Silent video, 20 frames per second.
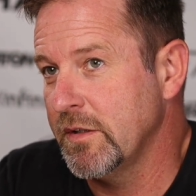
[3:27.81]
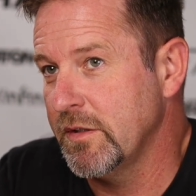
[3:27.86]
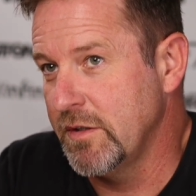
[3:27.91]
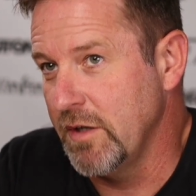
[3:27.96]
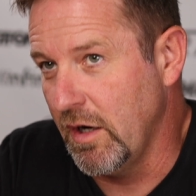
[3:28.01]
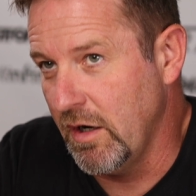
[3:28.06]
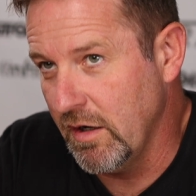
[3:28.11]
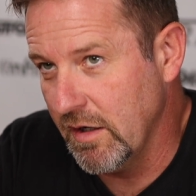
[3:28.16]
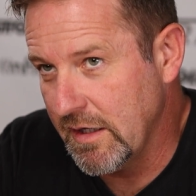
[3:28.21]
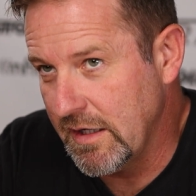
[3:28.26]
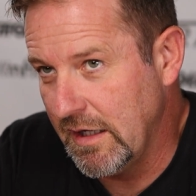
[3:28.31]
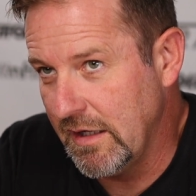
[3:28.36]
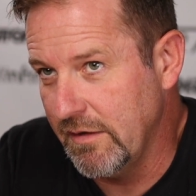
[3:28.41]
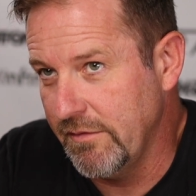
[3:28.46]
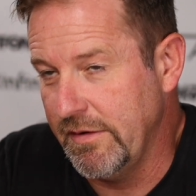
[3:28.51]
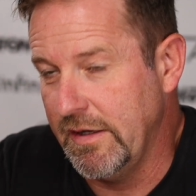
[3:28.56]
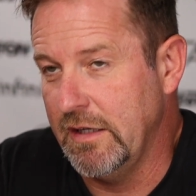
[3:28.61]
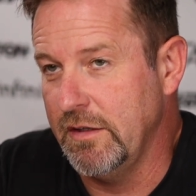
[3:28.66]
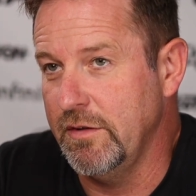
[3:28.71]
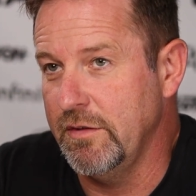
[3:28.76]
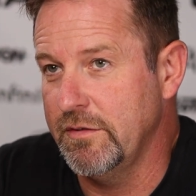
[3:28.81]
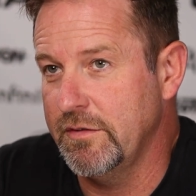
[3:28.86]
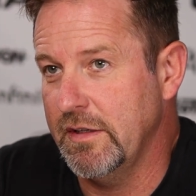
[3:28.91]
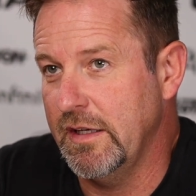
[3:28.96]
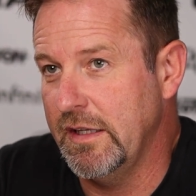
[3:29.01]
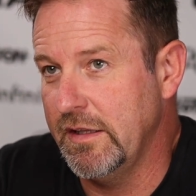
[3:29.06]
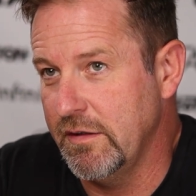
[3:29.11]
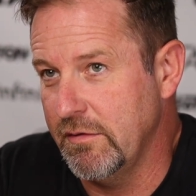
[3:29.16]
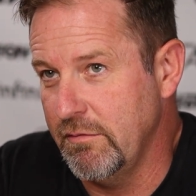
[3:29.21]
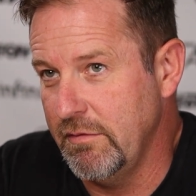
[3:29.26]
dark color values
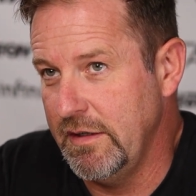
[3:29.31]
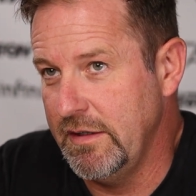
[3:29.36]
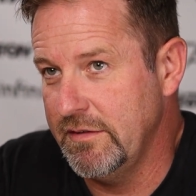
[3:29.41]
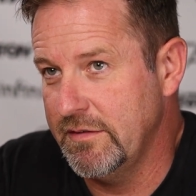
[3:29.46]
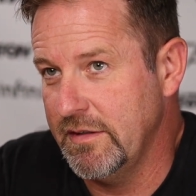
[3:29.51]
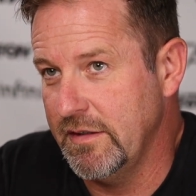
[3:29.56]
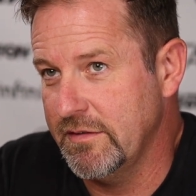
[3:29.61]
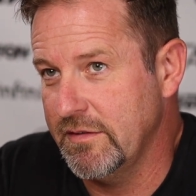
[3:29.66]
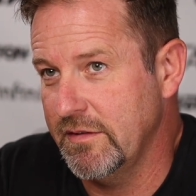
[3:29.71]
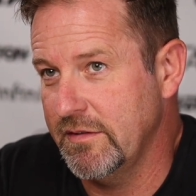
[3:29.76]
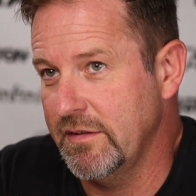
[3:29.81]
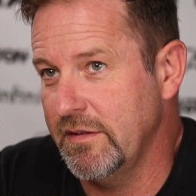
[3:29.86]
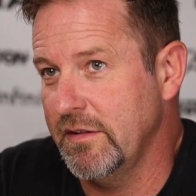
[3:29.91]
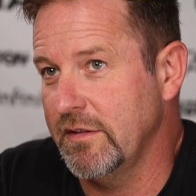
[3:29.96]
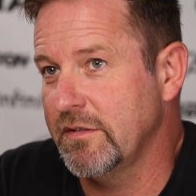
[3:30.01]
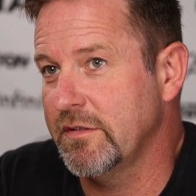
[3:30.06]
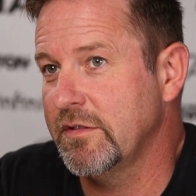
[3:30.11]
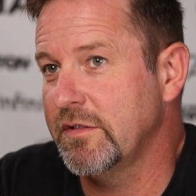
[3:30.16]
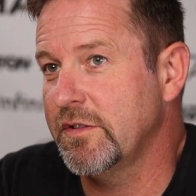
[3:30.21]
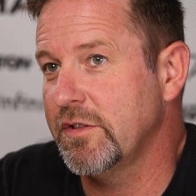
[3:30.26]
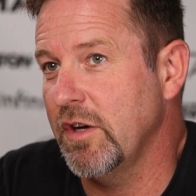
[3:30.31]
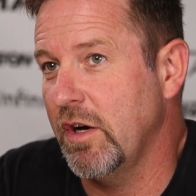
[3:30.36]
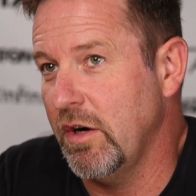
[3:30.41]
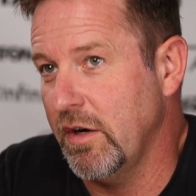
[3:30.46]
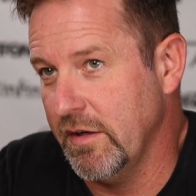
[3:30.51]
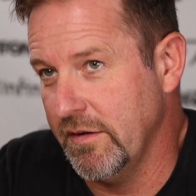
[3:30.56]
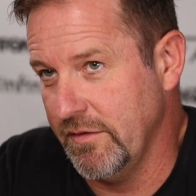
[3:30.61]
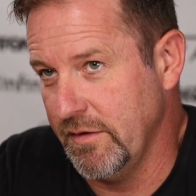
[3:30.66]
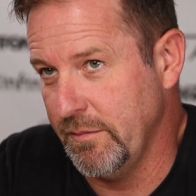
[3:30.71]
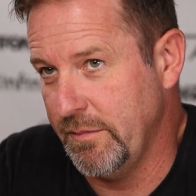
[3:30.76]
in the recesses at the
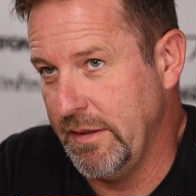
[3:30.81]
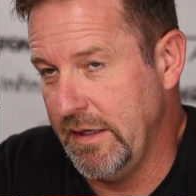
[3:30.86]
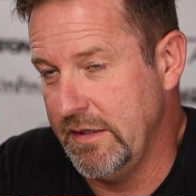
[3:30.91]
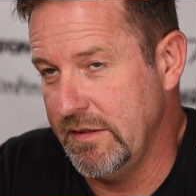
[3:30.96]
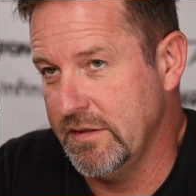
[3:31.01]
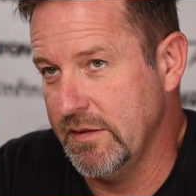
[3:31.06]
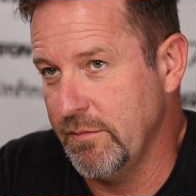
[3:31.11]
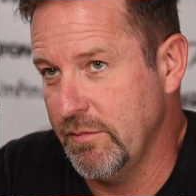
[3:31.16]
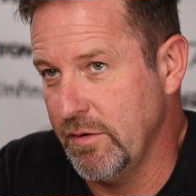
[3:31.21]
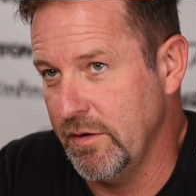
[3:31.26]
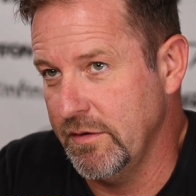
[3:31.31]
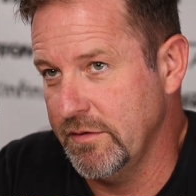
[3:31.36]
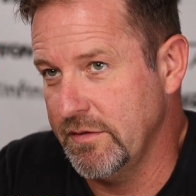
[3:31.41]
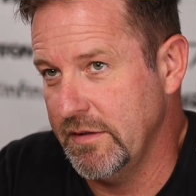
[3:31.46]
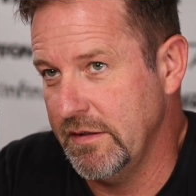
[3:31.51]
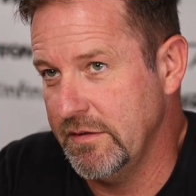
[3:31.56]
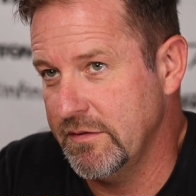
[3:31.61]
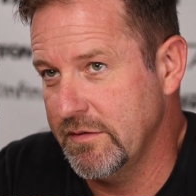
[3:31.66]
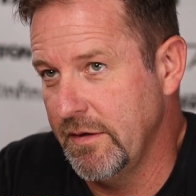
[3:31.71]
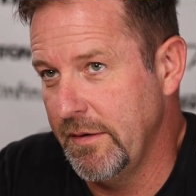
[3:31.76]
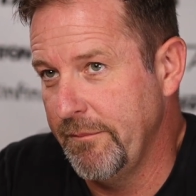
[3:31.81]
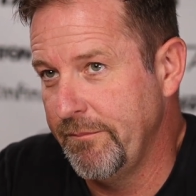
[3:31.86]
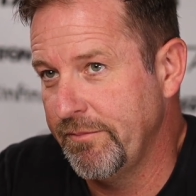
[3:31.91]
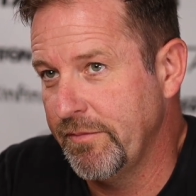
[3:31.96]
start of the painting process.